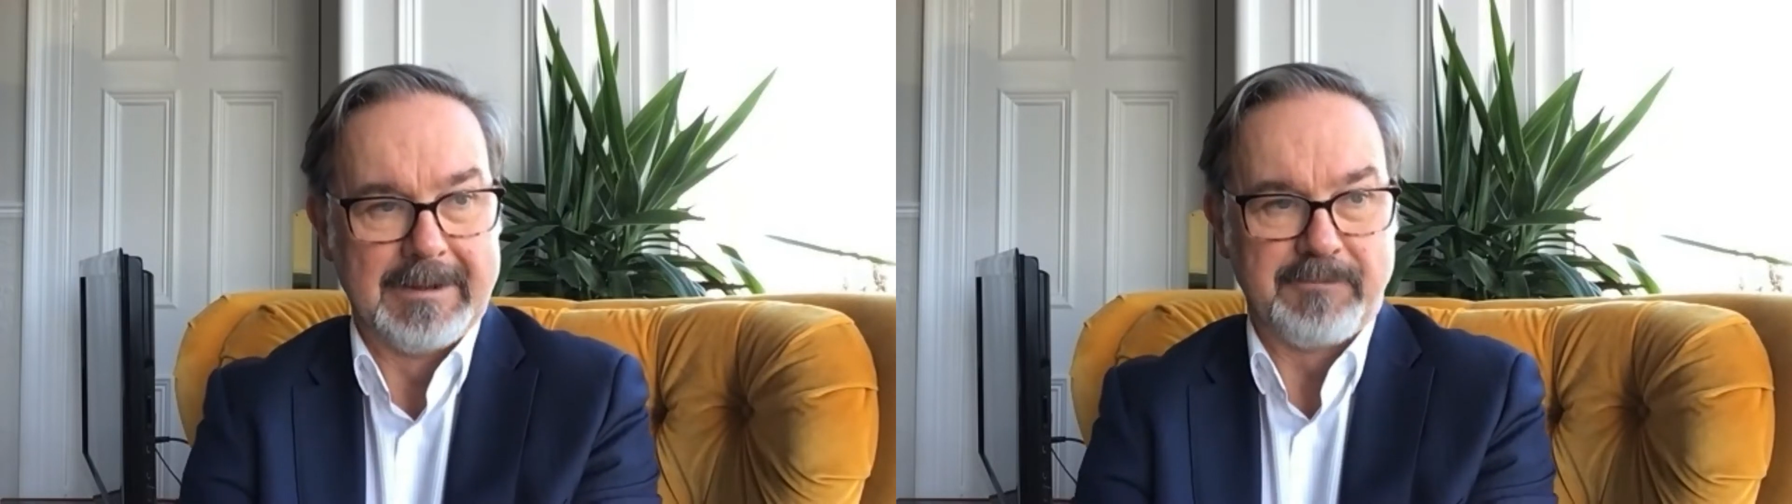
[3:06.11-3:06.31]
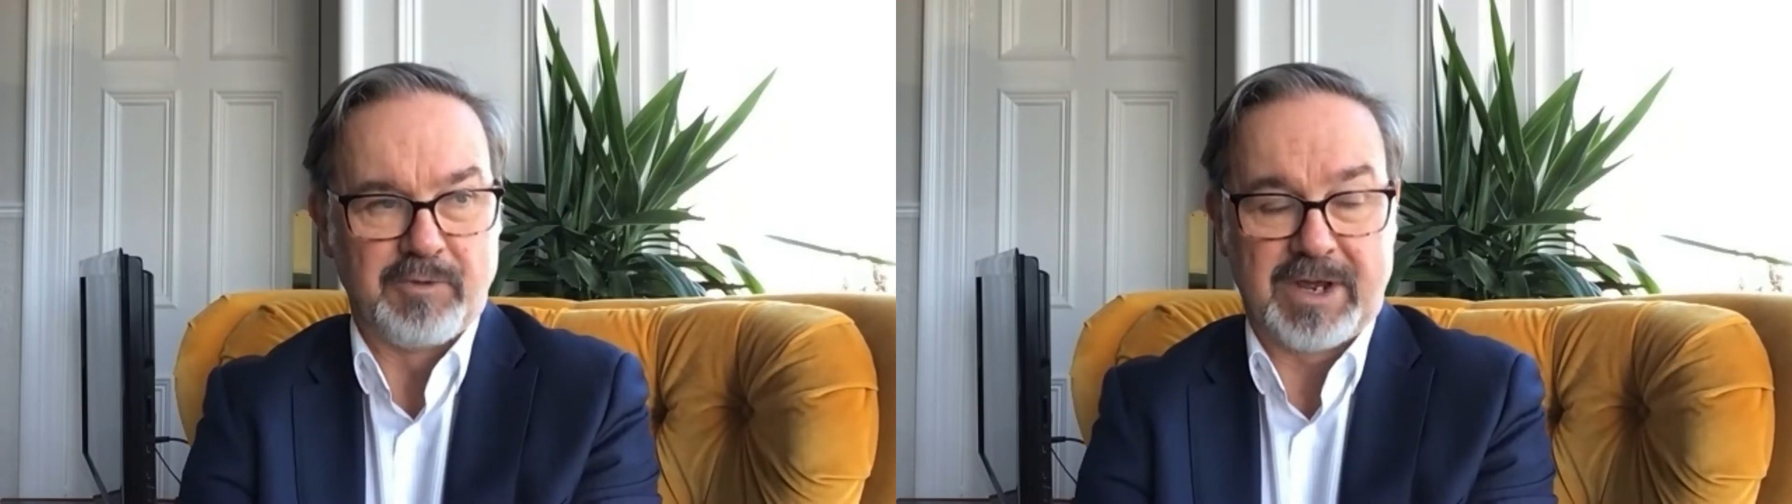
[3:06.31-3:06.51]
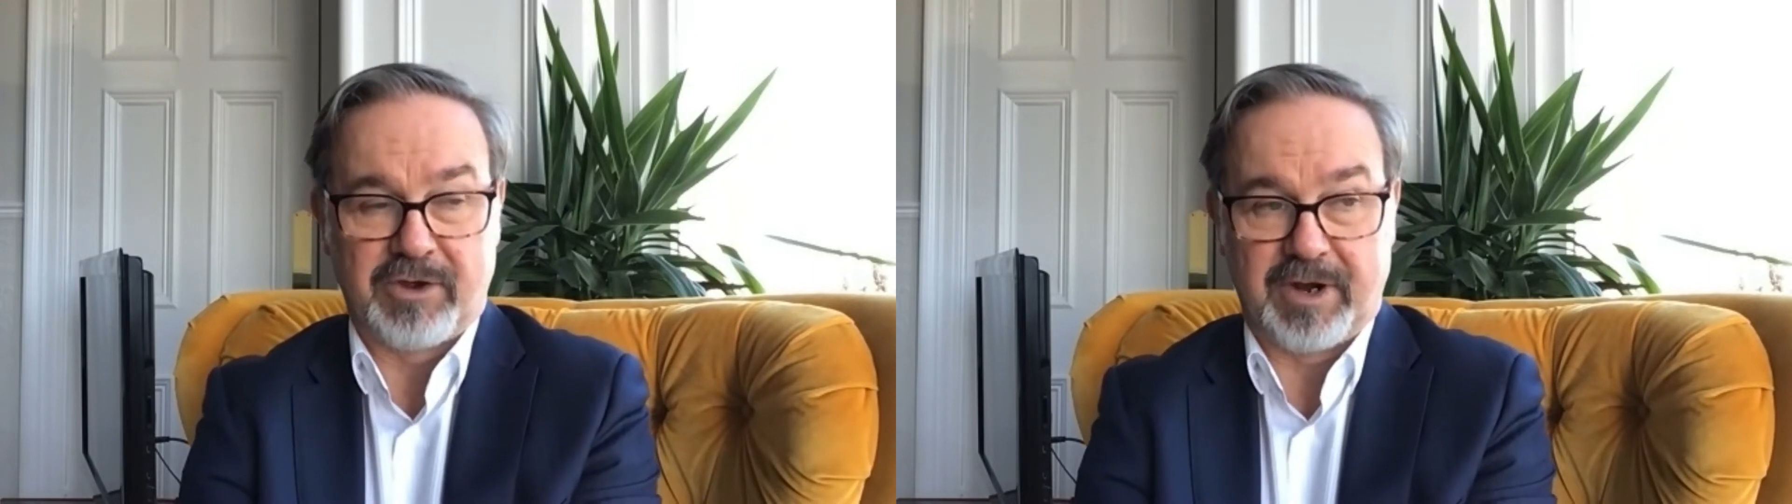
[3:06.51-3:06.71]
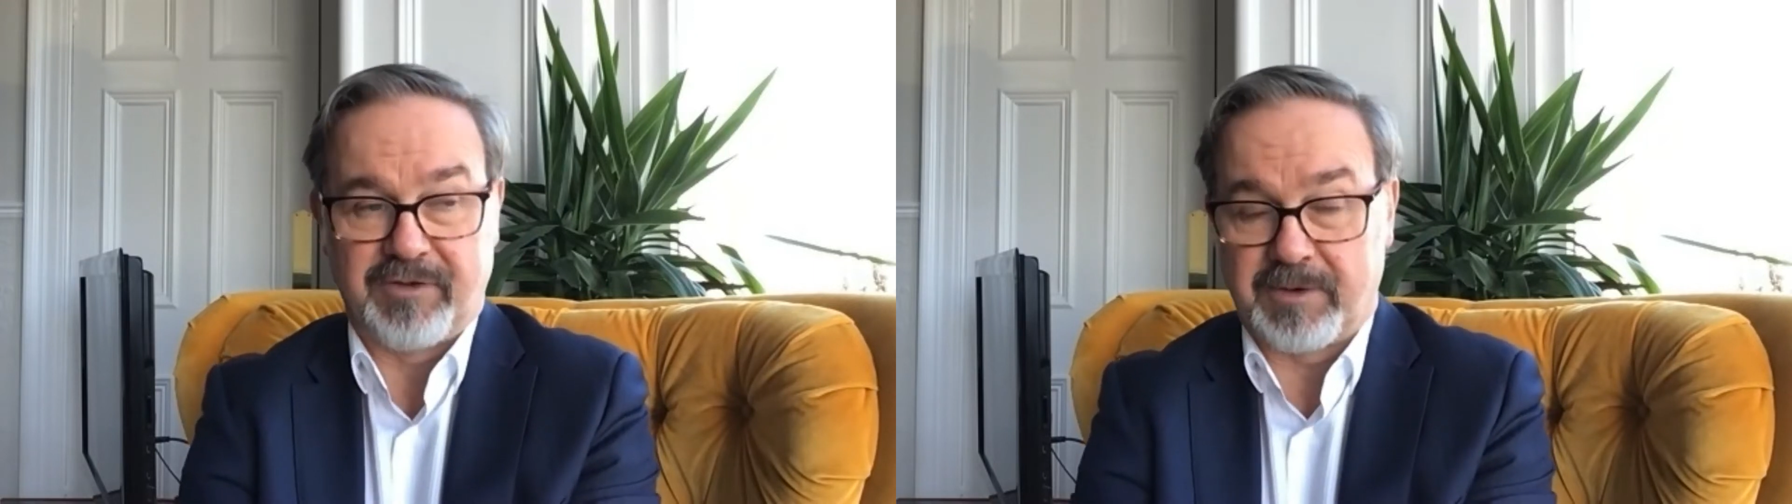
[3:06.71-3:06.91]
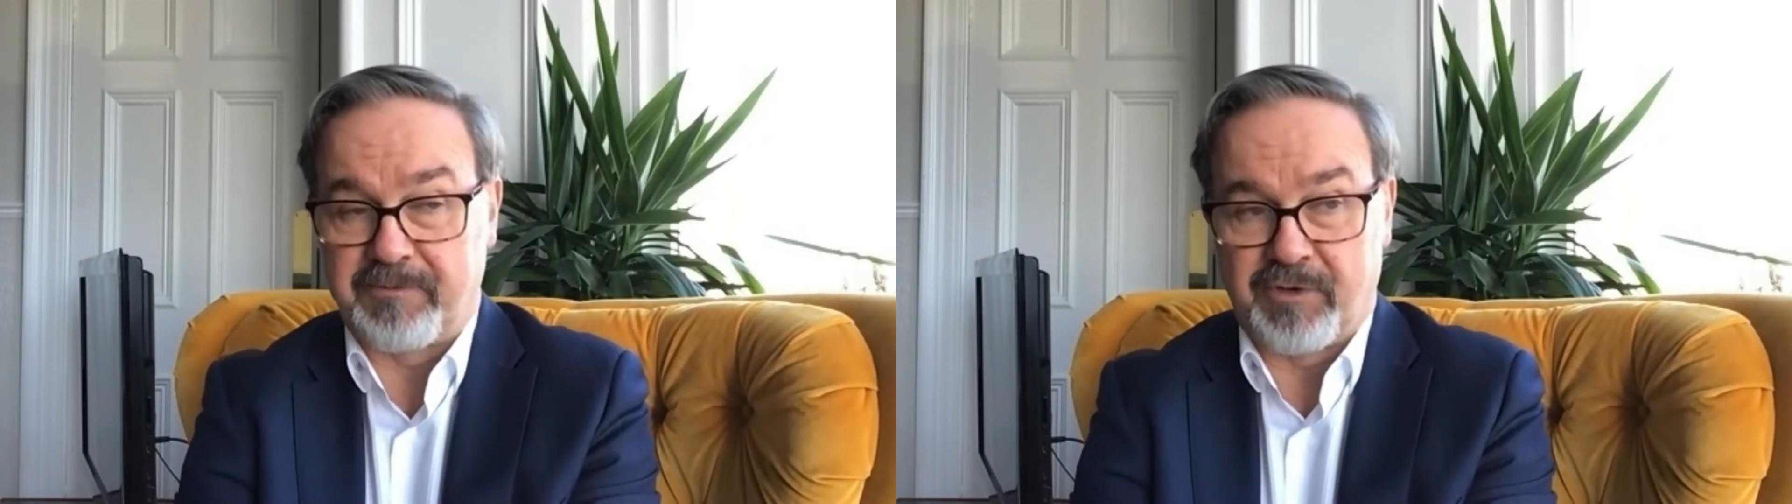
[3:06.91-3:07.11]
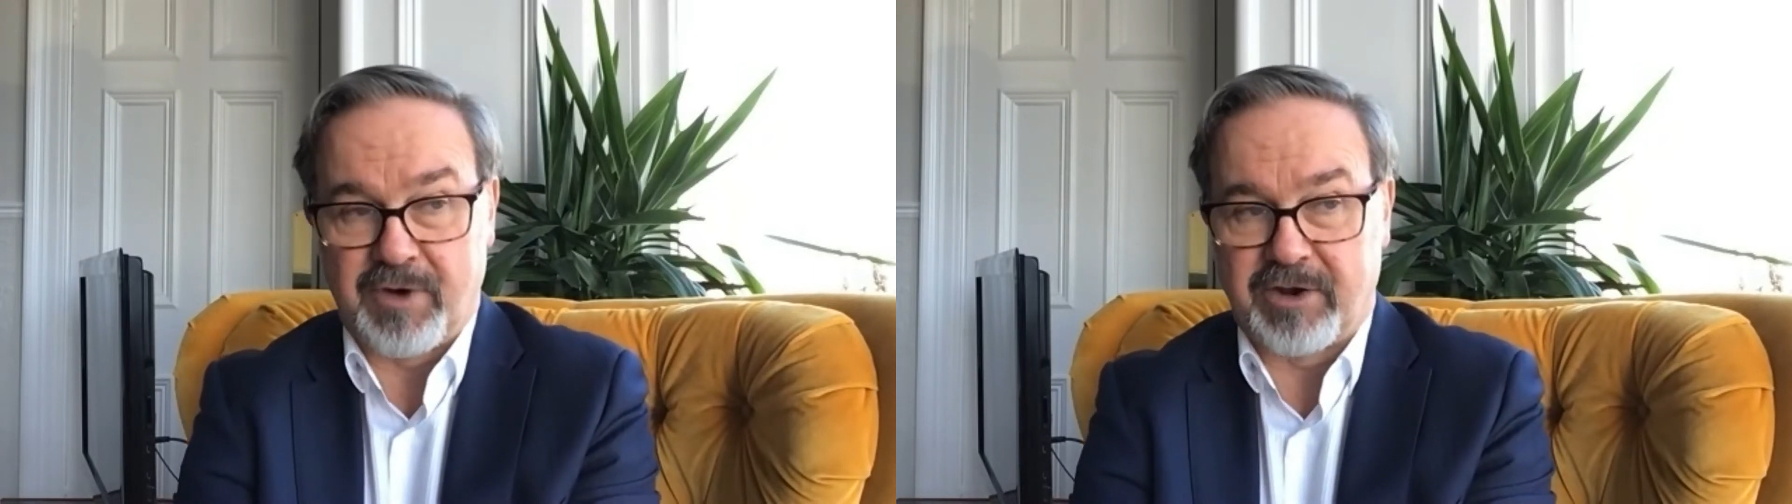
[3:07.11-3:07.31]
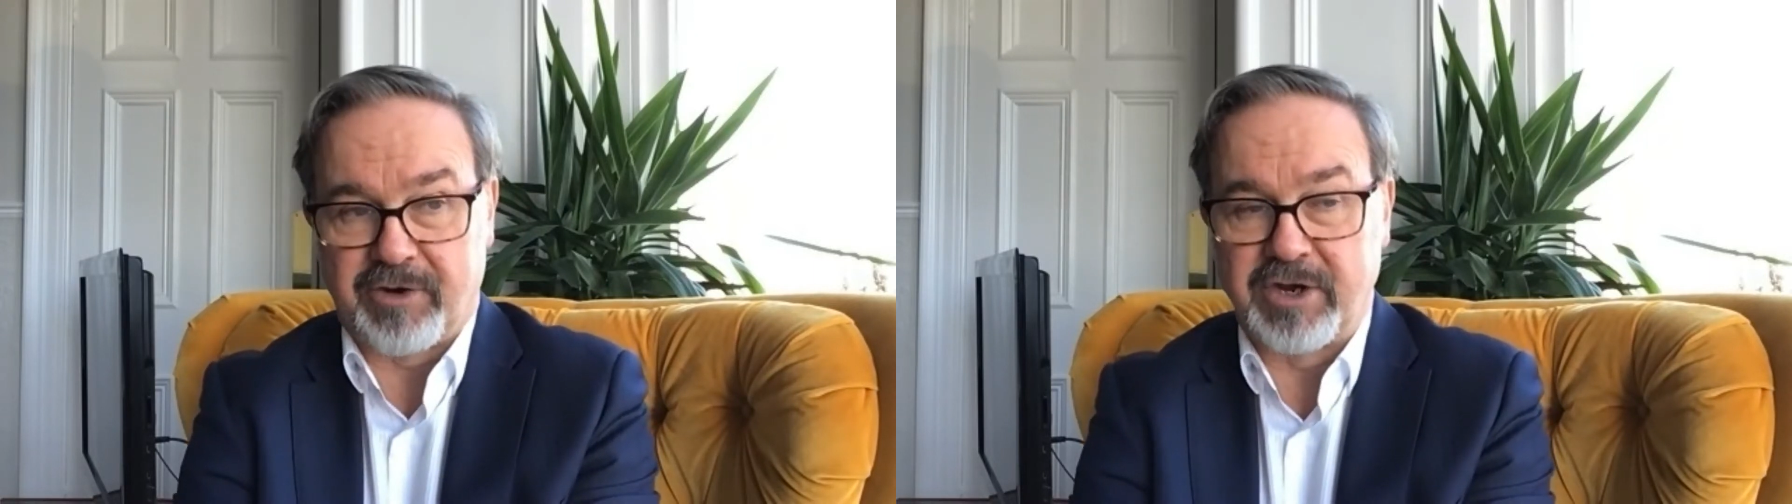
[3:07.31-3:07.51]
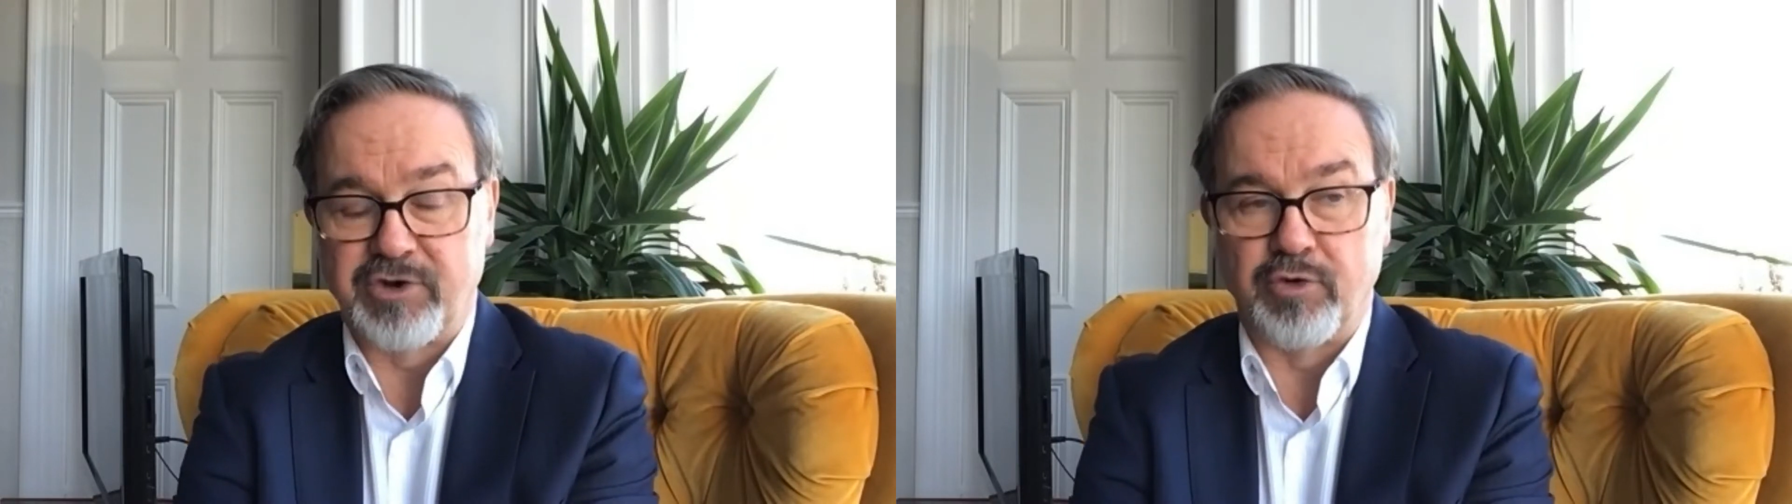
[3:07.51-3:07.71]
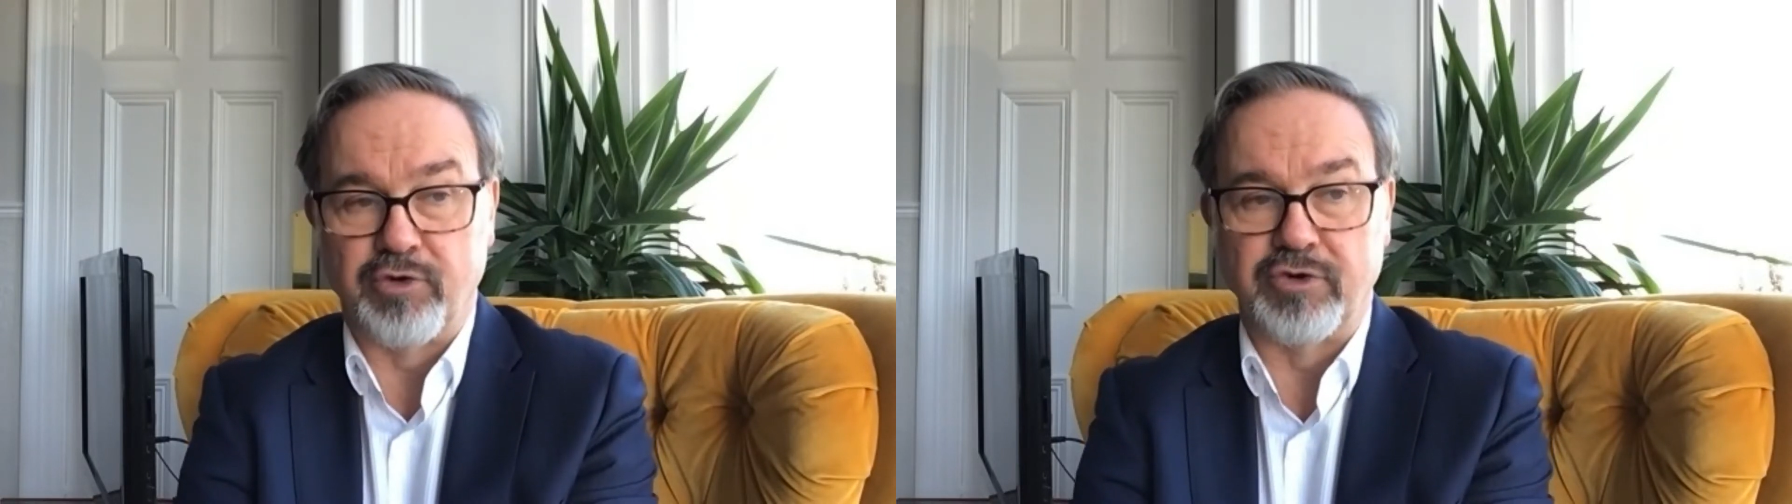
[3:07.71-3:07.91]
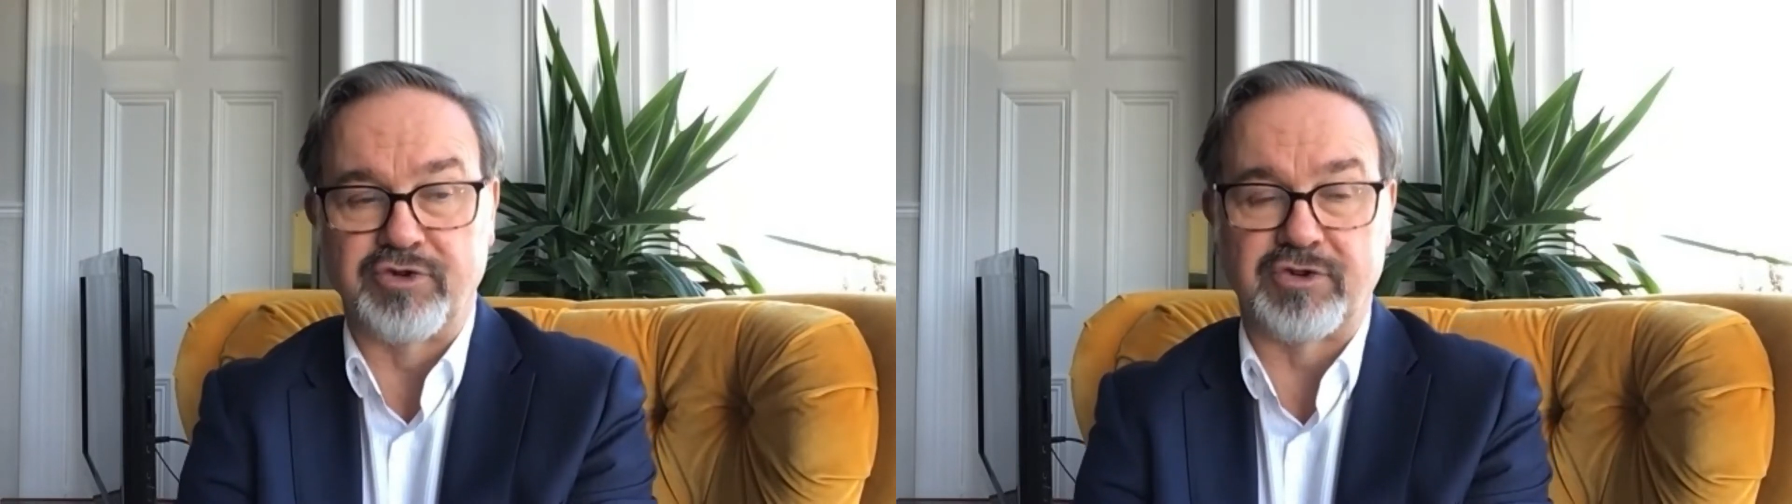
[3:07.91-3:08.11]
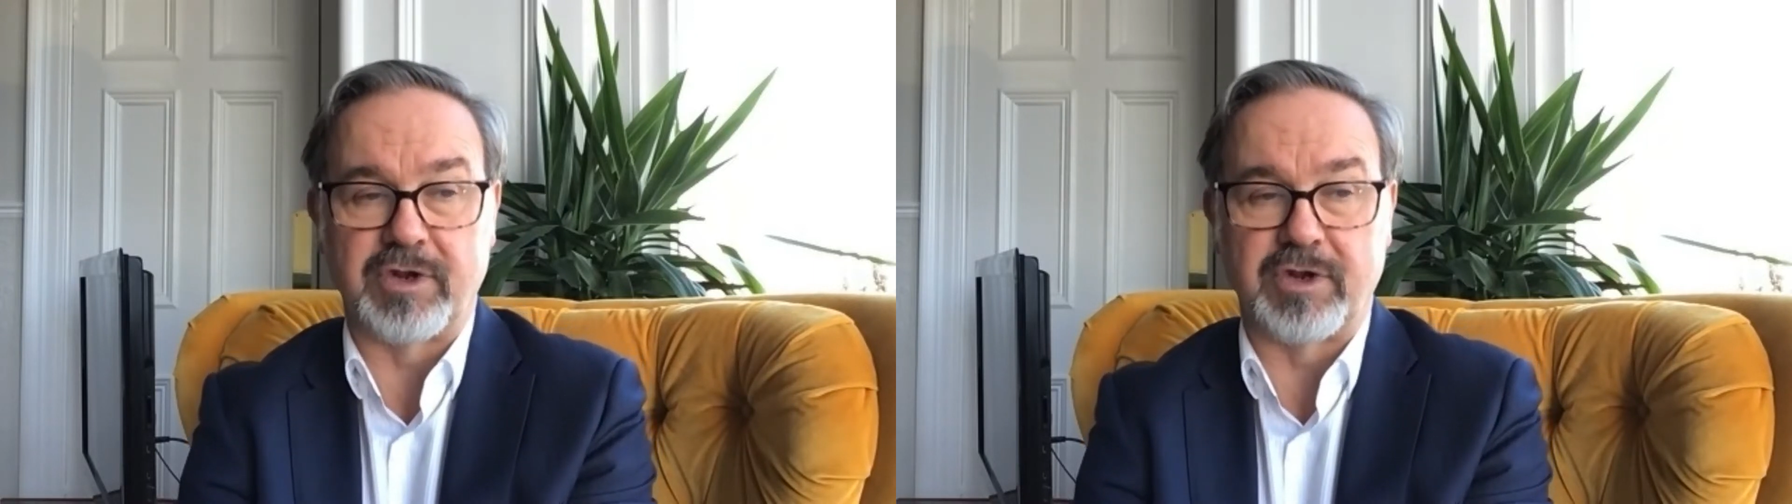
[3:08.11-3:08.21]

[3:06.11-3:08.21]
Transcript: recreational use,